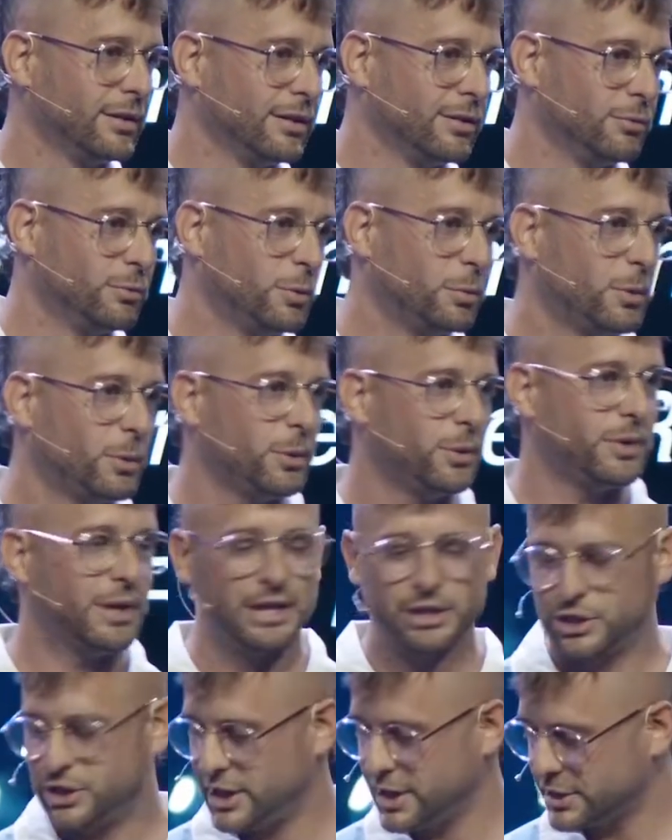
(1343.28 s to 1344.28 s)
Remember
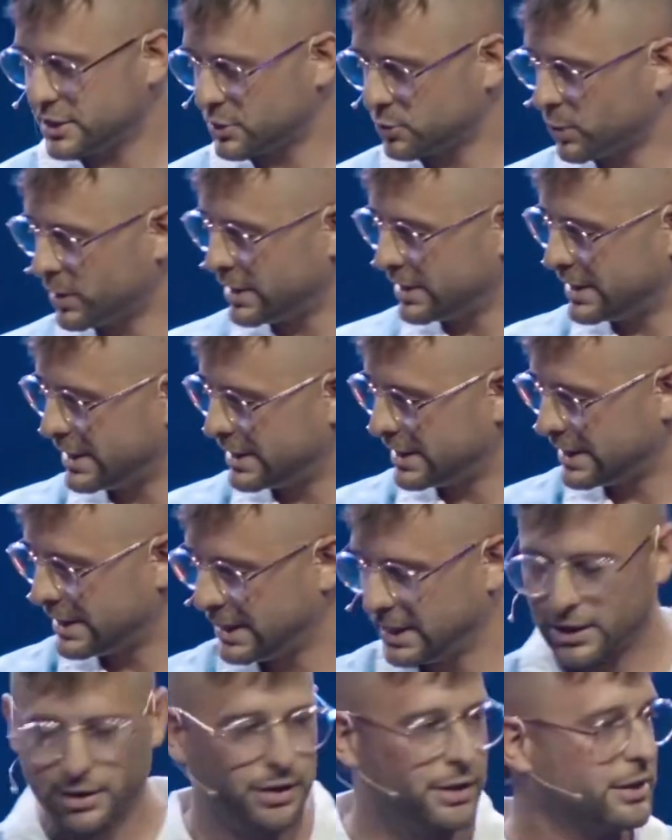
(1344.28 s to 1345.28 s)
that Jesus, what he did
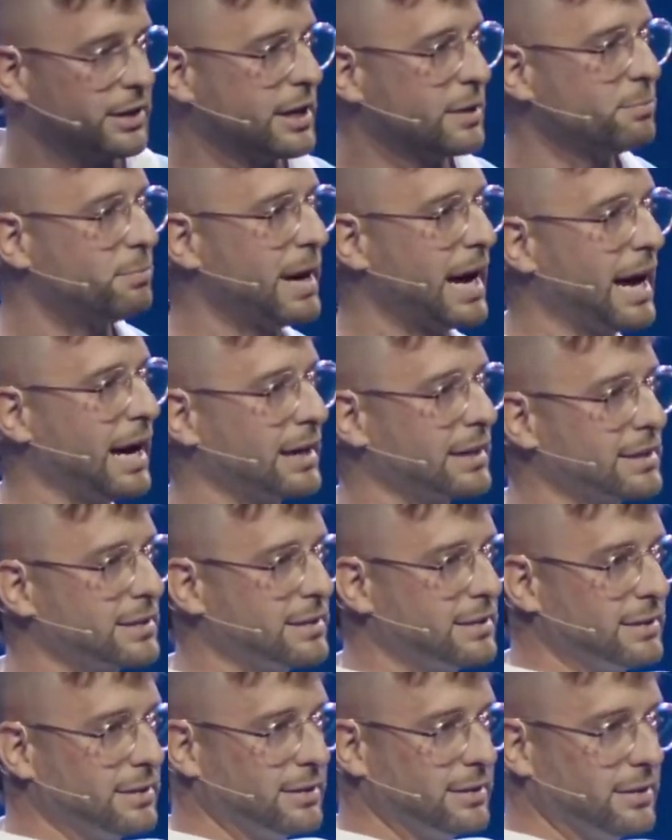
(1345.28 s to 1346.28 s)
here, impacts
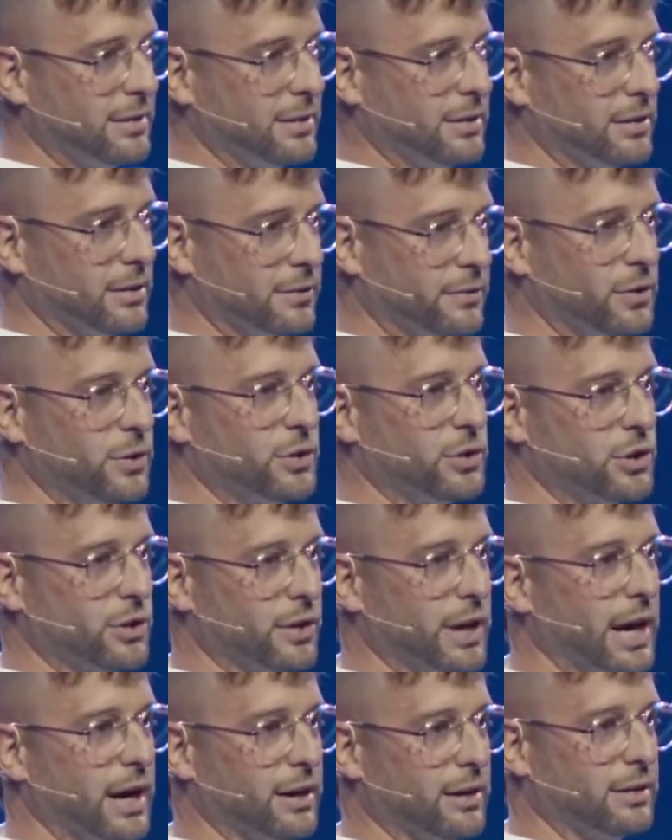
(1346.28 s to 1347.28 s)
the future
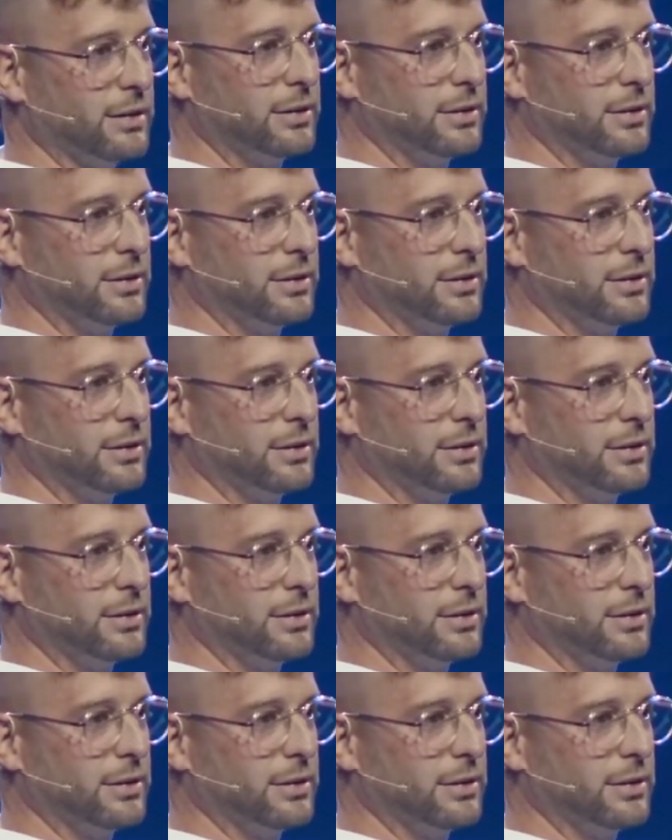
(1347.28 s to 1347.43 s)
there.